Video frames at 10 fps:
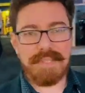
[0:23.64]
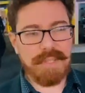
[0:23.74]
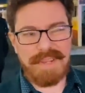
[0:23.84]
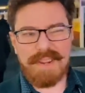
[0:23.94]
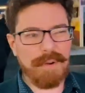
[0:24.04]

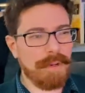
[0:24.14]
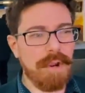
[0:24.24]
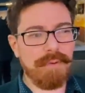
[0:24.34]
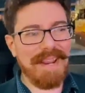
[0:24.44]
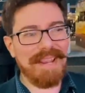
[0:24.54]
so we're going to
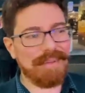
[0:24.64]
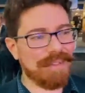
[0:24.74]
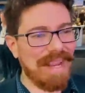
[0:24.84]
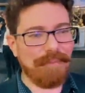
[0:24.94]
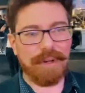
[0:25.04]
go
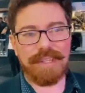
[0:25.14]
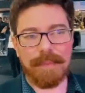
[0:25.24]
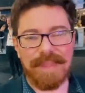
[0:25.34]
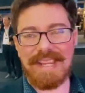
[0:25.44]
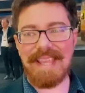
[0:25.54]
around, have a look at
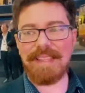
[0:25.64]
some of the kit